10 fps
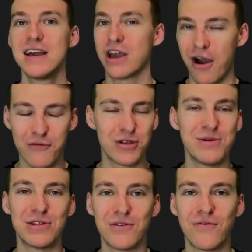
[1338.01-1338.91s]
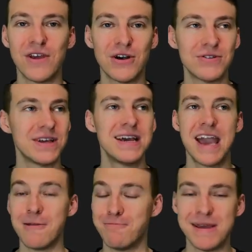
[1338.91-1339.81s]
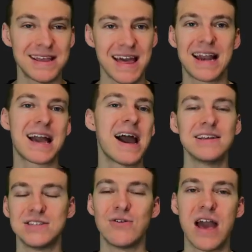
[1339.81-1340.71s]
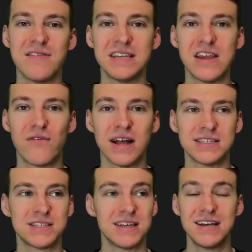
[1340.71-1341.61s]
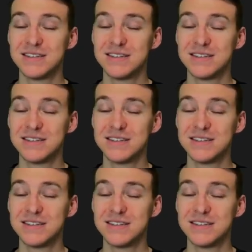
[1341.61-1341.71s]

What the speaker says: covering the middle of the field and being that guy in a zone-heavy defense.